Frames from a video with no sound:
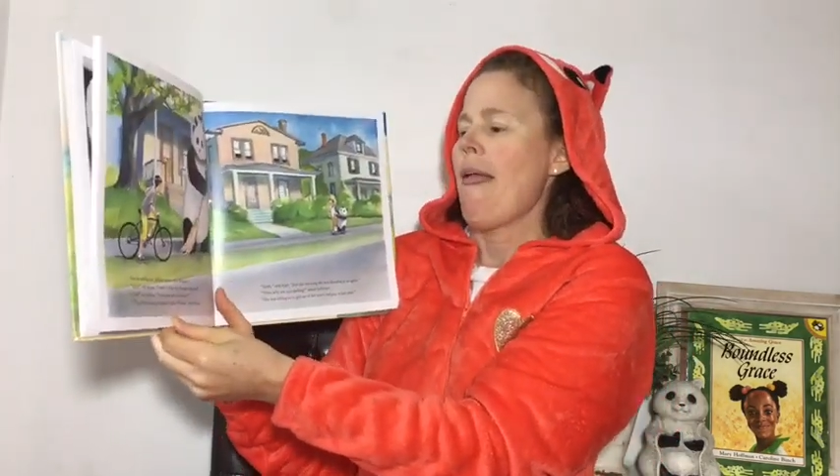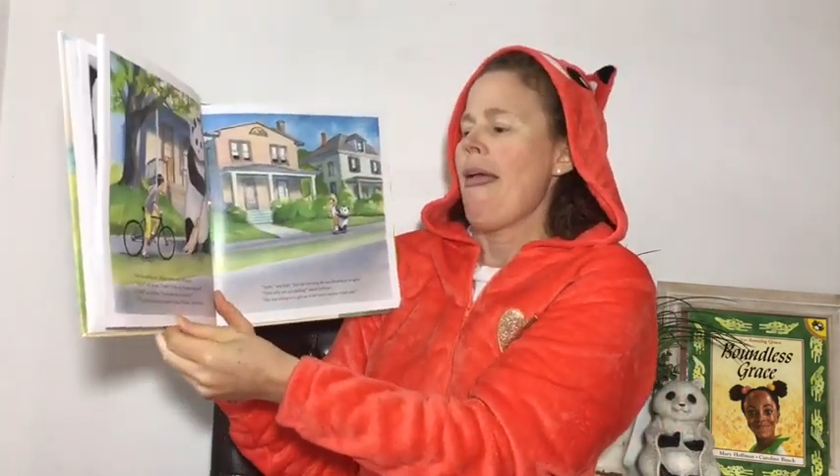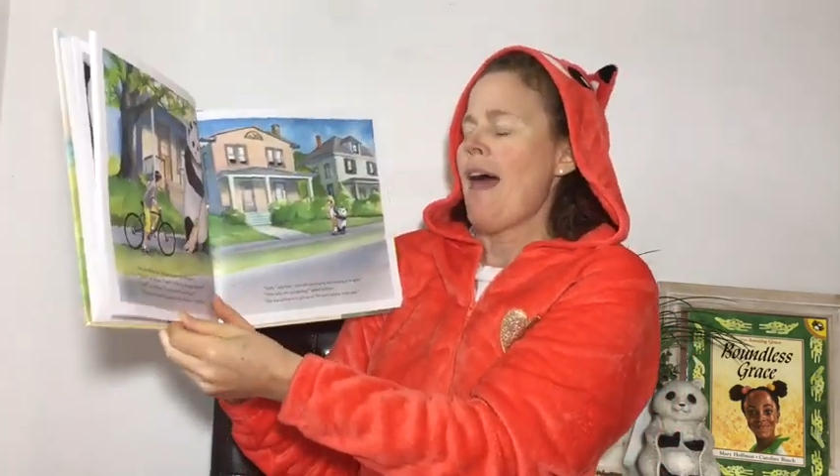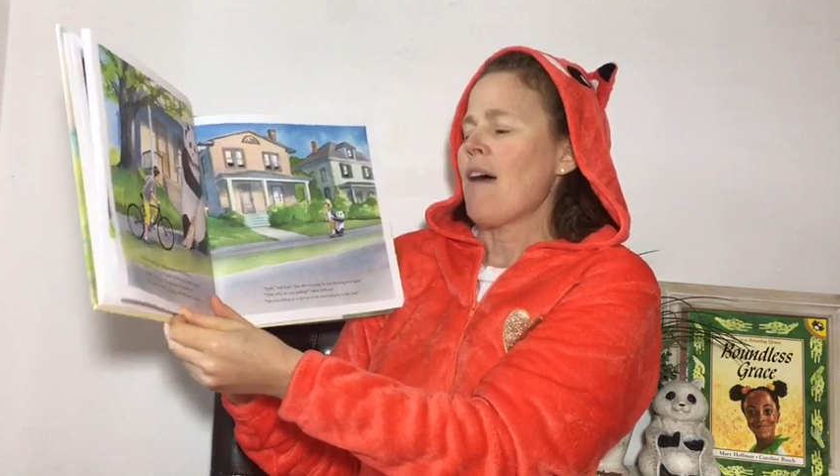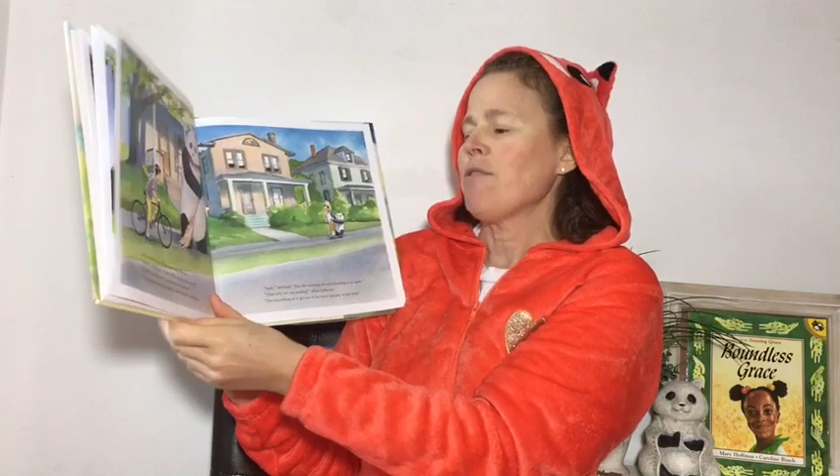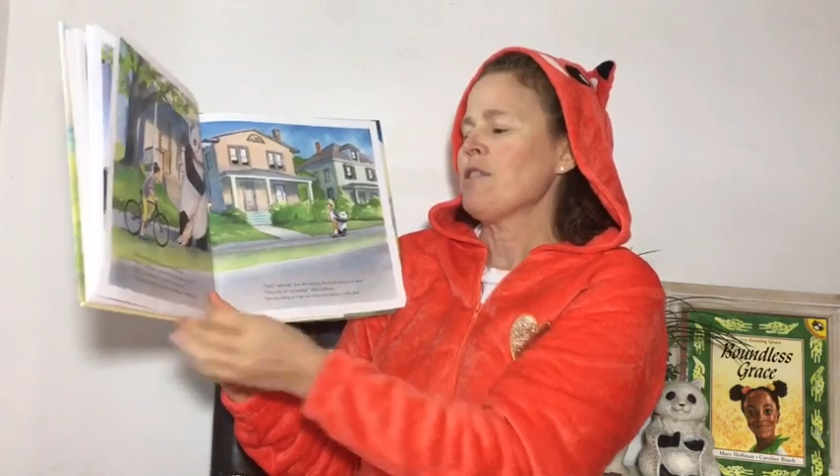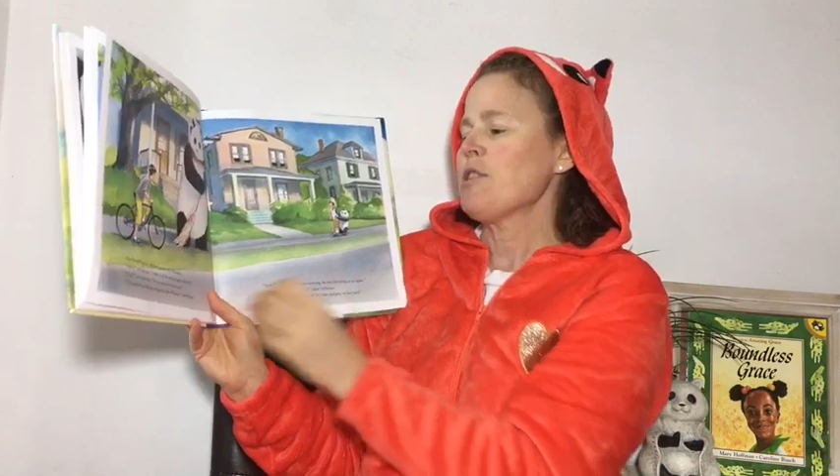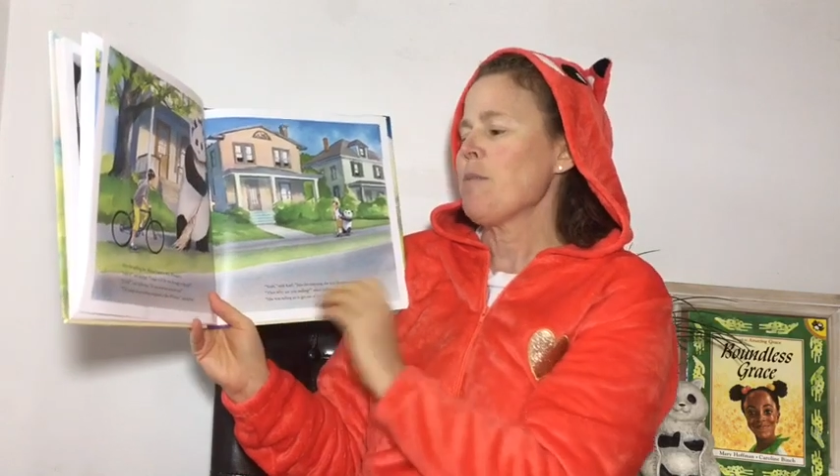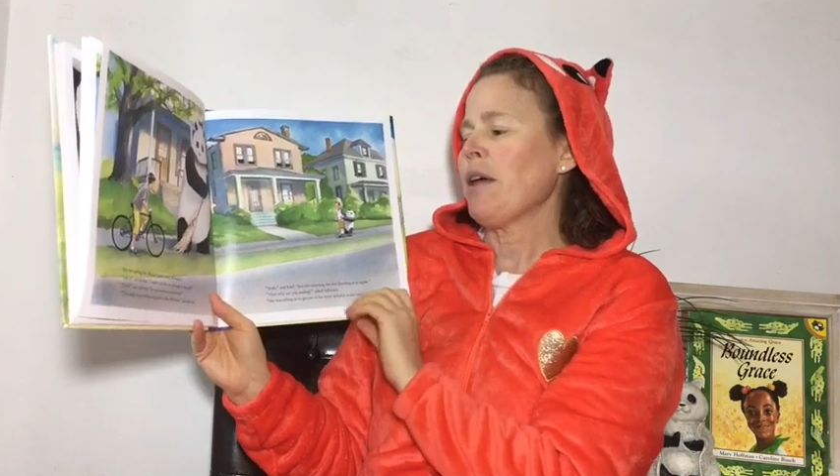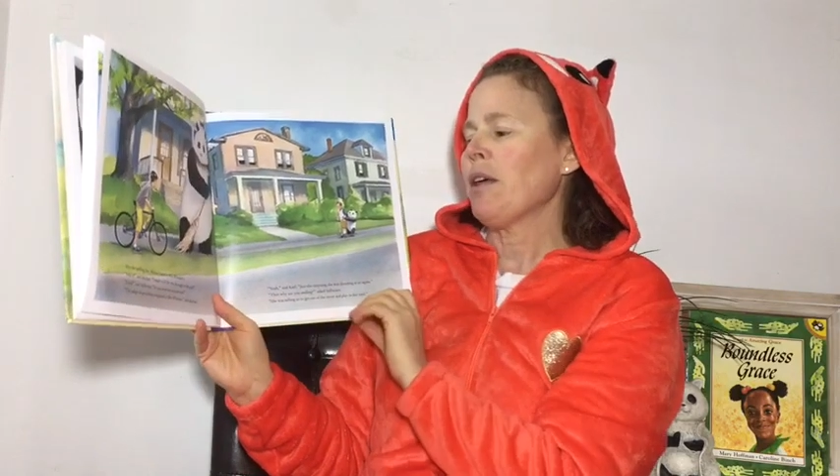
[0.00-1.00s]
After the
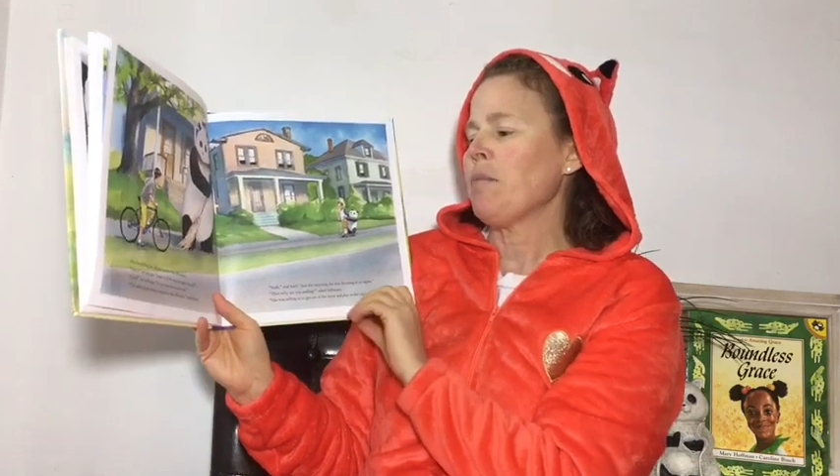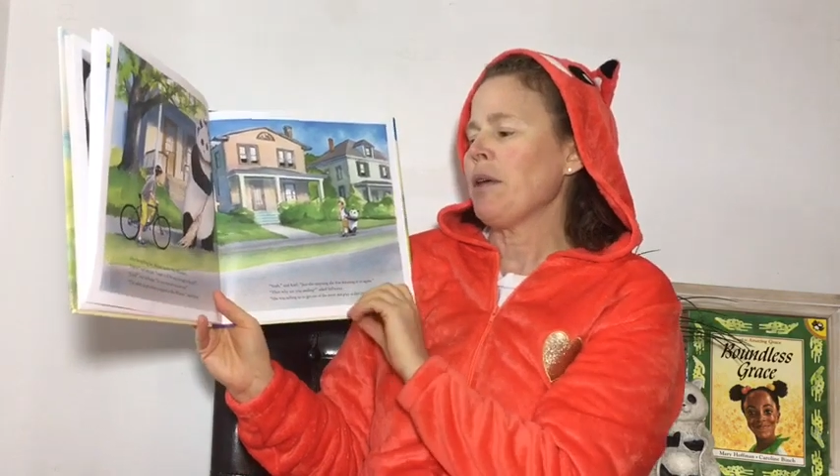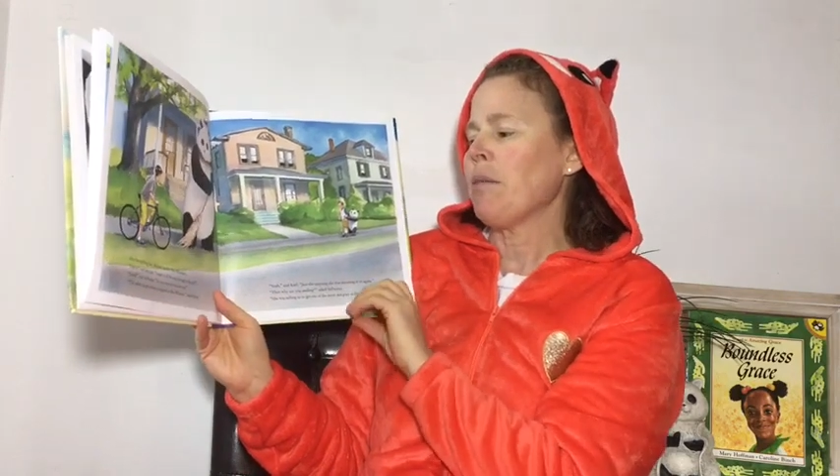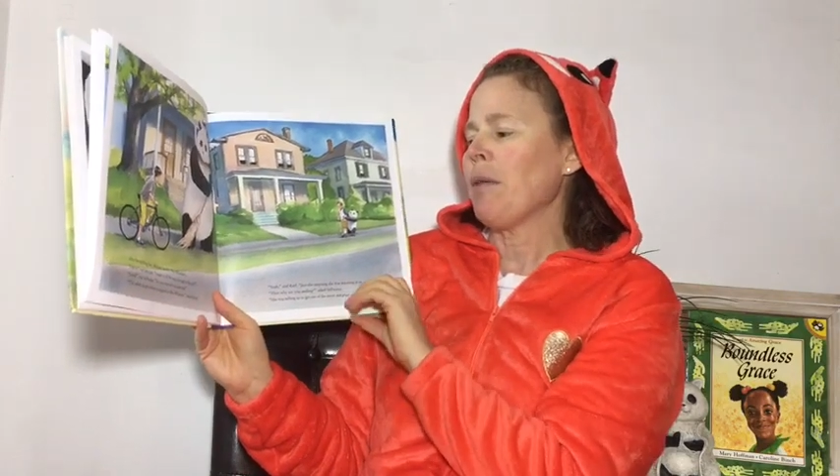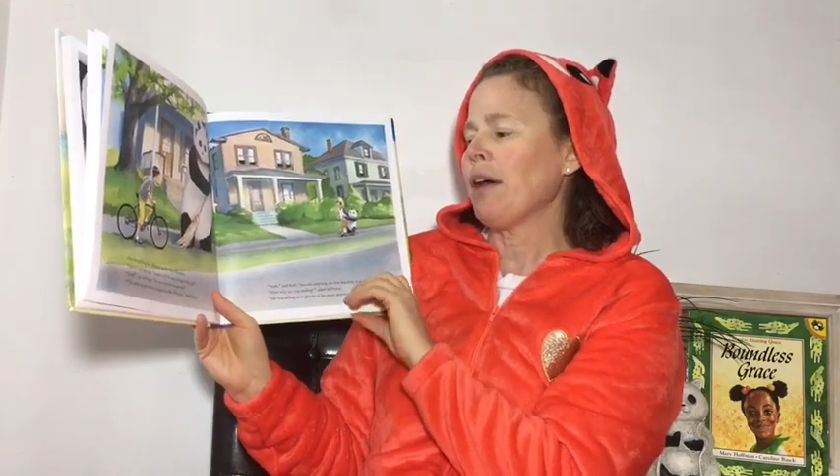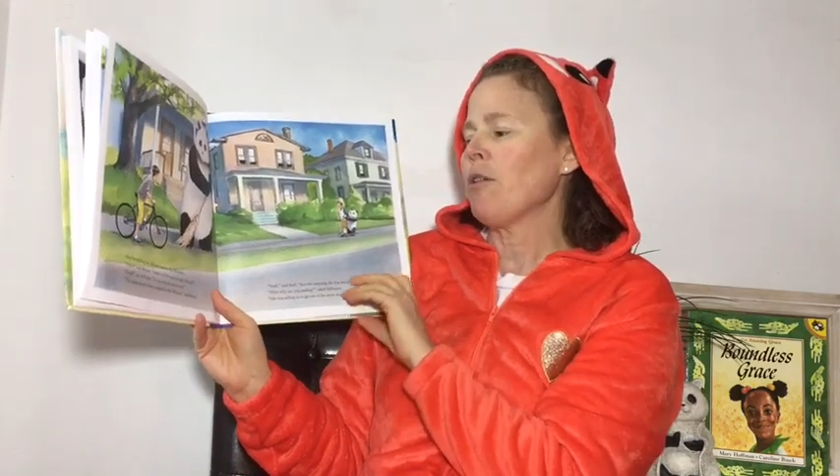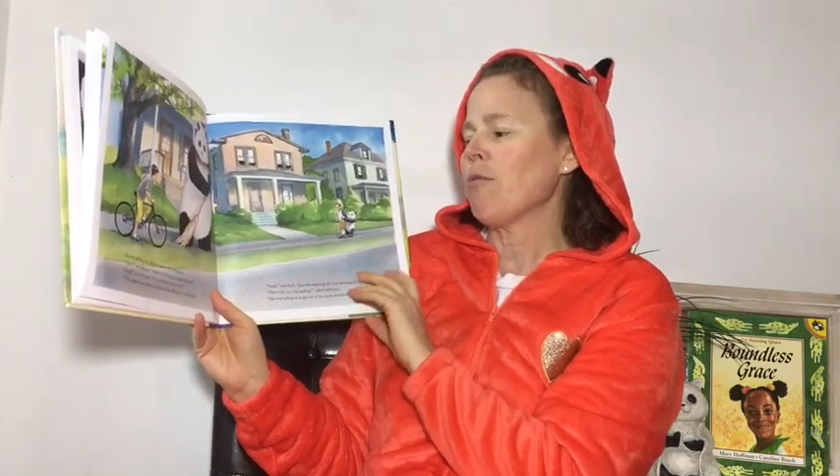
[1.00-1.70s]
spelling bee, Michael